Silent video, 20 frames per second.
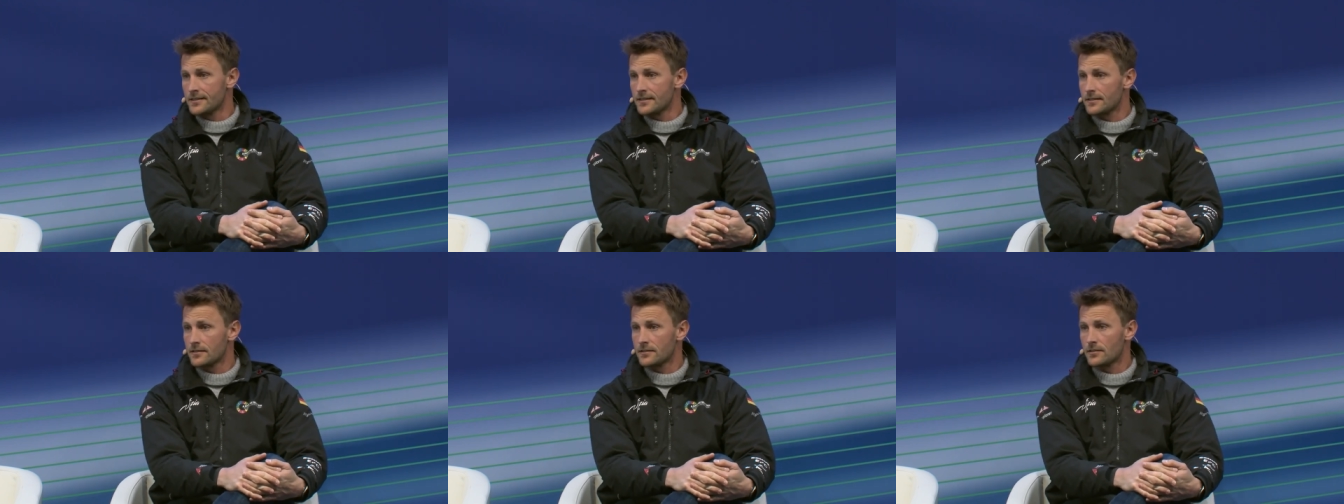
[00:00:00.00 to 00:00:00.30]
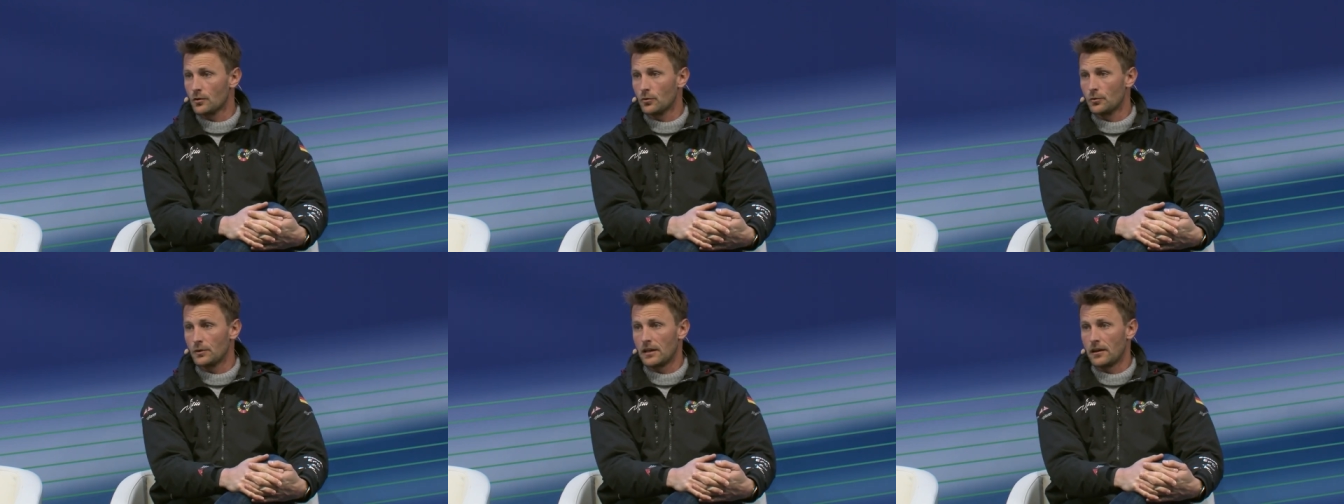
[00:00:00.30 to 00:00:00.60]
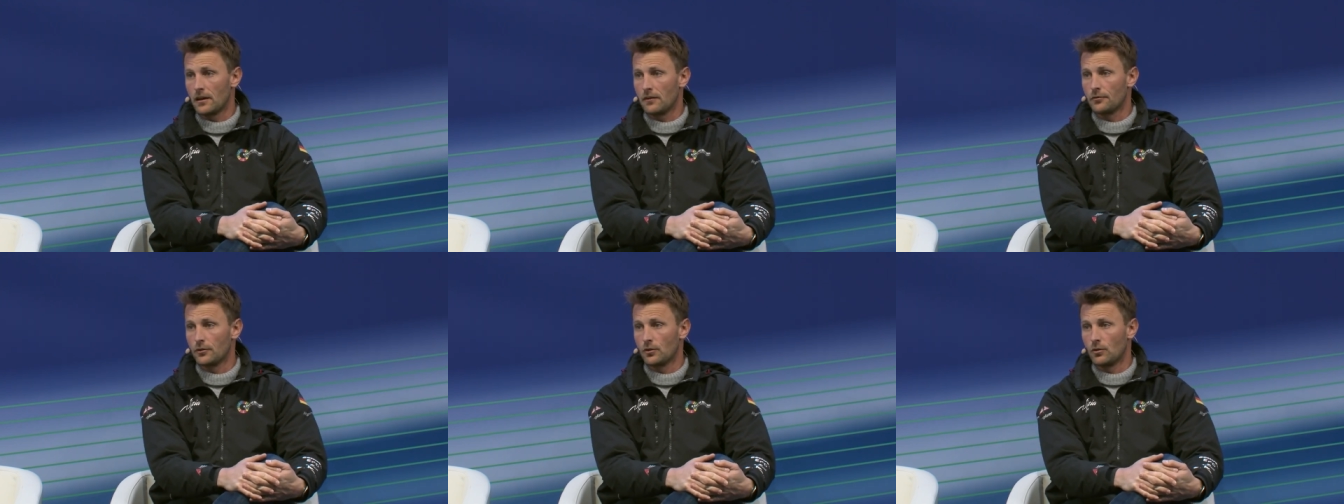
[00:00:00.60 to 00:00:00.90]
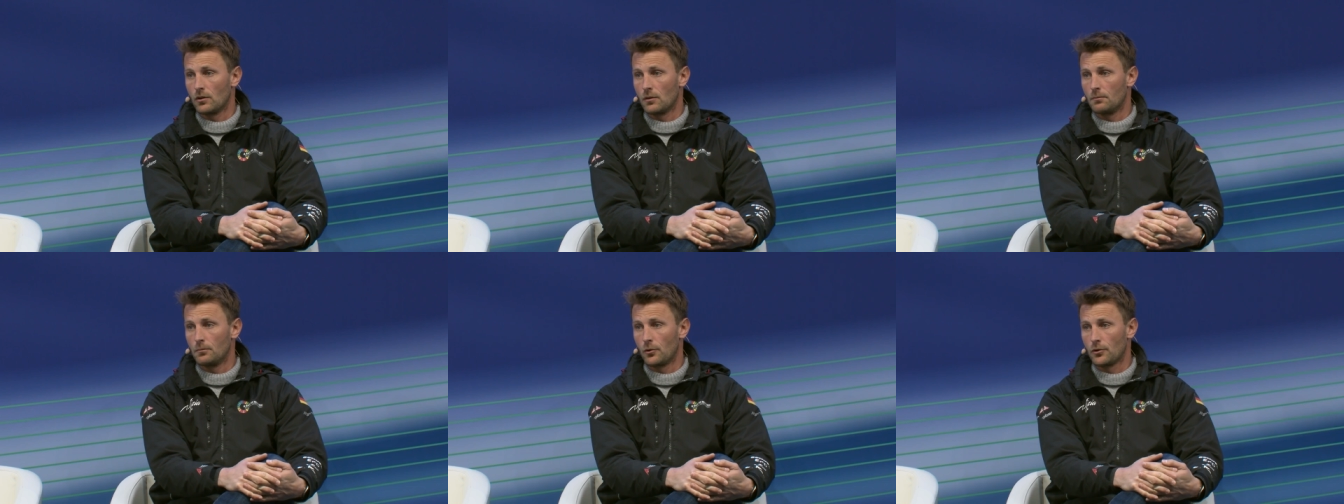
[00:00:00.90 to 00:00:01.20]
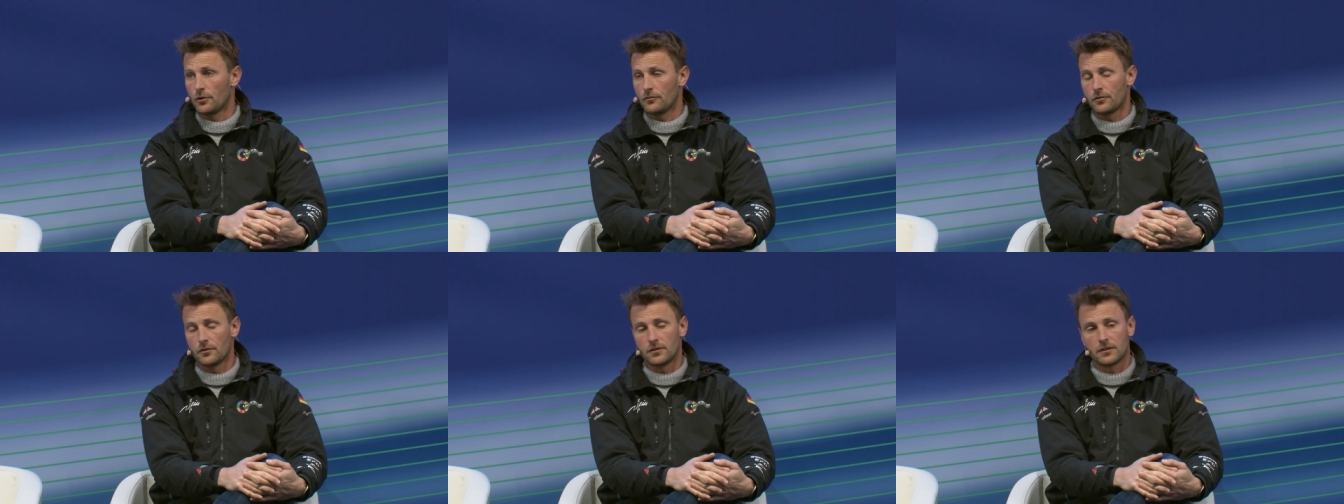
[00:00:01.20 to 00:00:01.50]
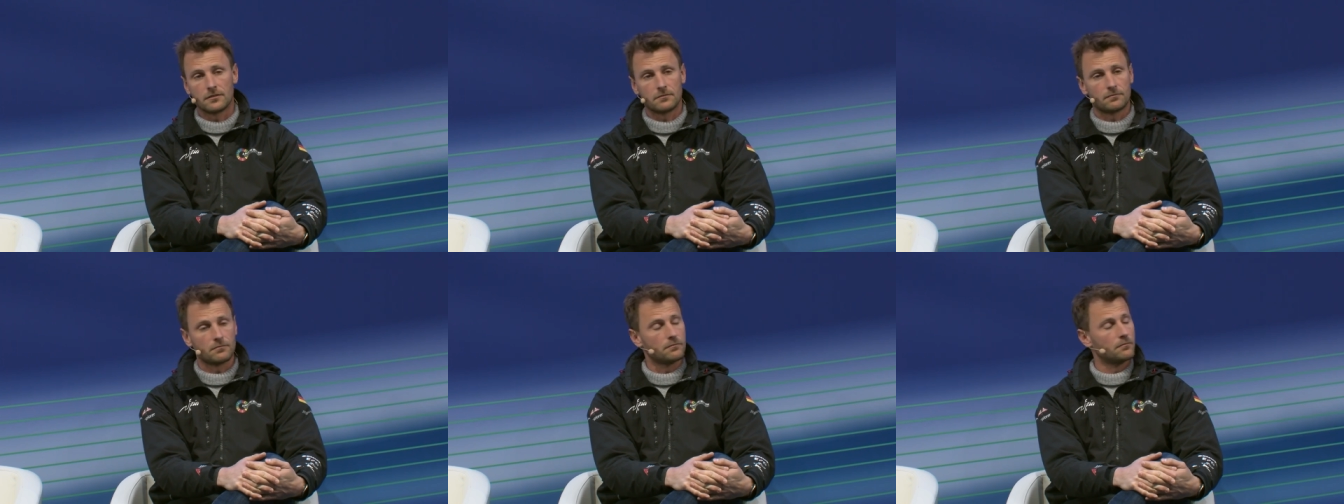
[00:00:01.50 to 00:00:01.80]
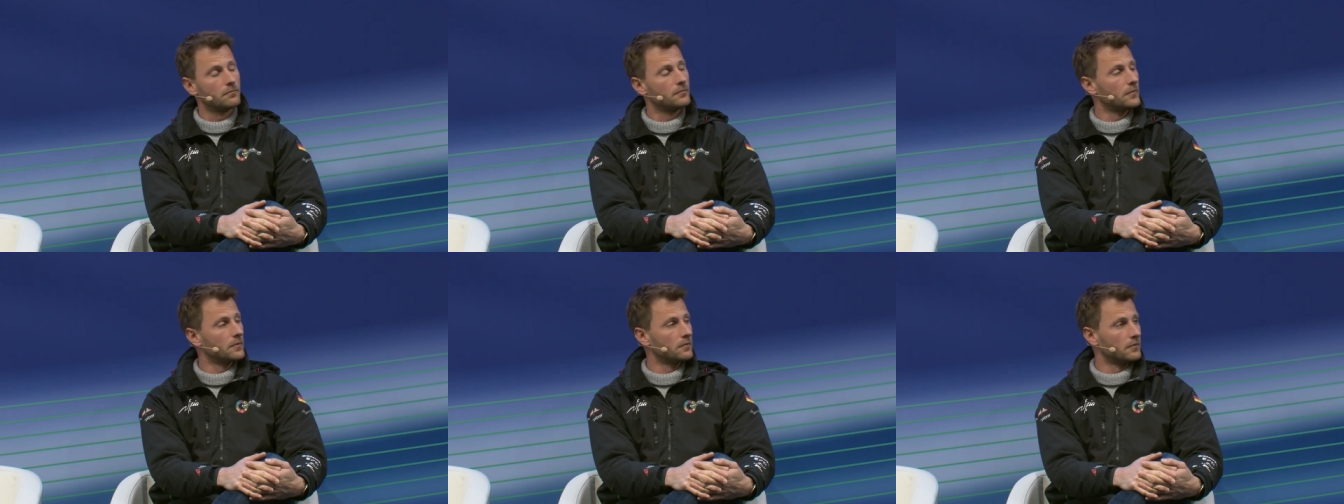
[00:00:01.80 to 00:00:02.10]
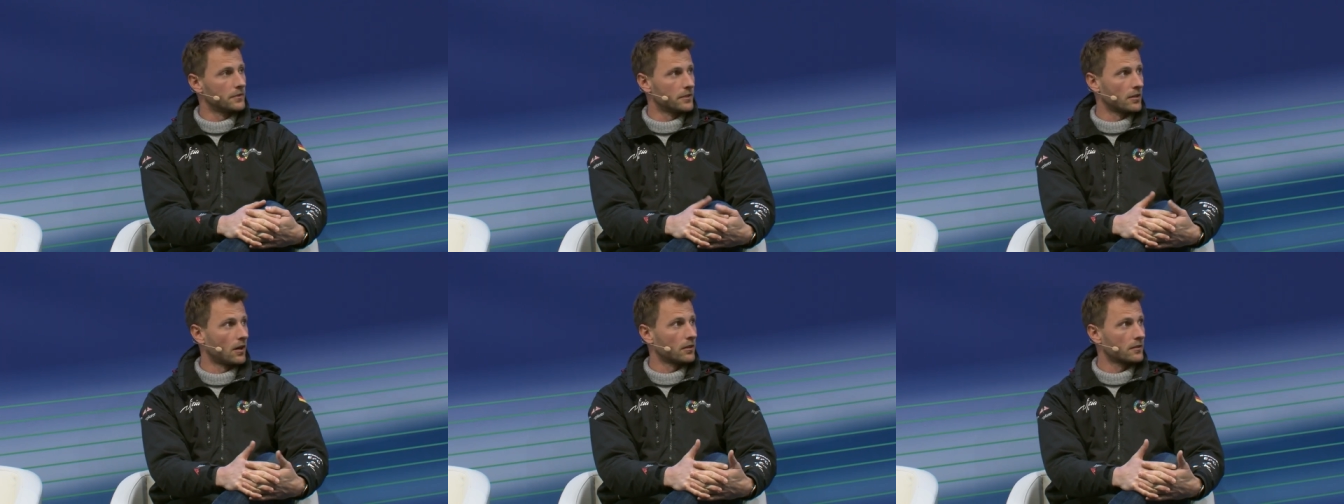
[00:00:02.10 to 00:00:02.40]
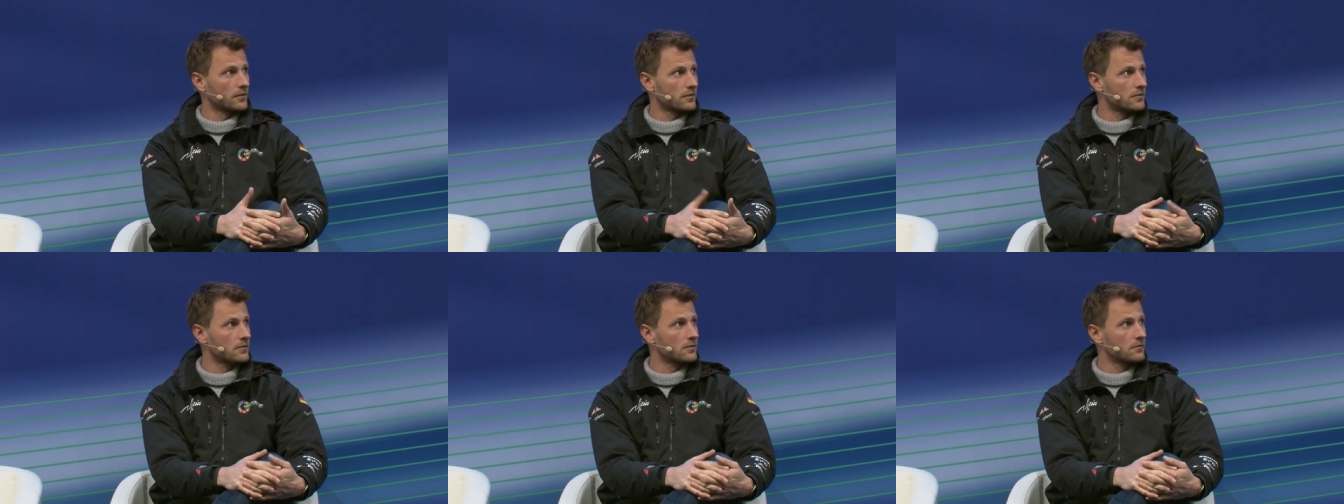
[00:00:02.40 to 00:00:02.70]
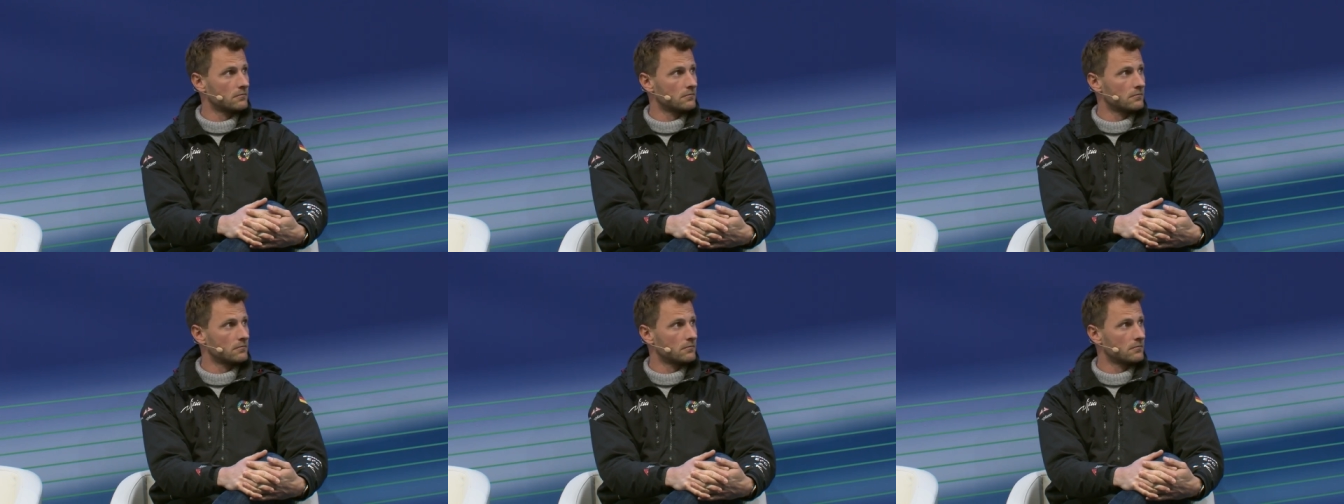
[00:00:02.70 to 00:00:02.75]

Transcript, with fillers: So we have on our board of a yacht,